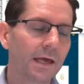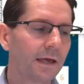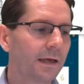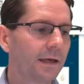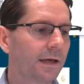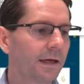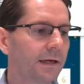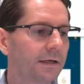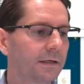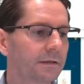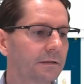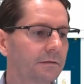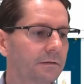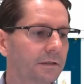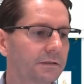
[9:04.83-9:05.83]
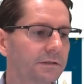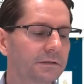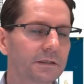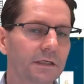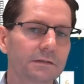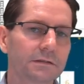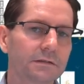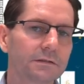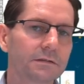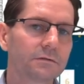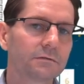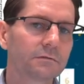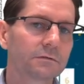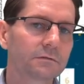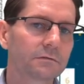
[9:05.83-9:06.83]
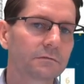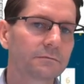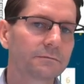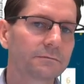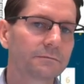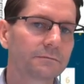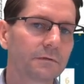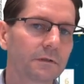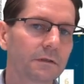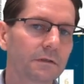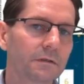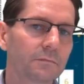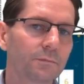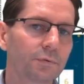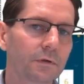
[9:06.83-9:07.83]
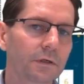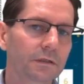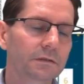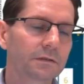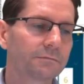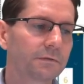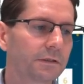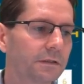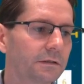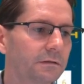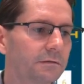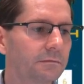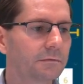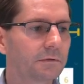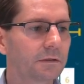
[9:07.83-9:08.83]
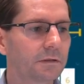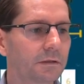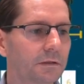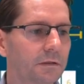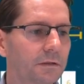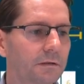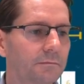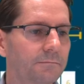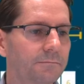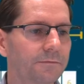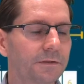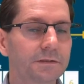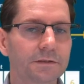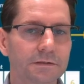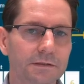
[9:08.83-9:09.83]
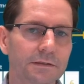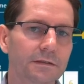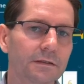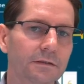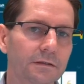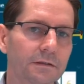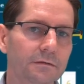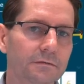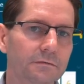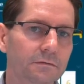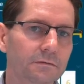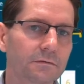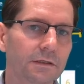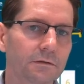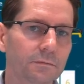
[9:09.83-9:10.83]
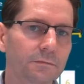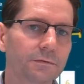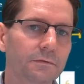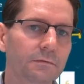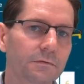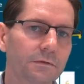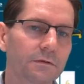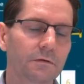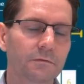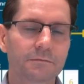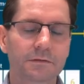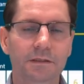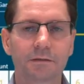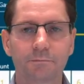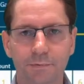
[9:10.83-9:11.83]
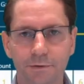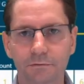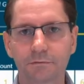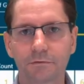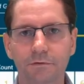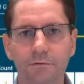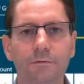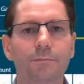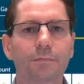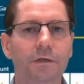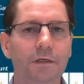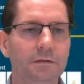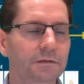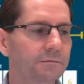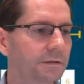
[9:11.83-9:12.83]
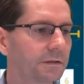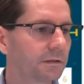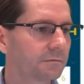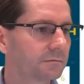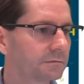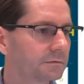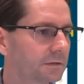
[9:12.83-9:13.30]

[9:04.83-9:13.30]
and it just has additional sort of productivity features in there that sort of help obviously build your productivity levels.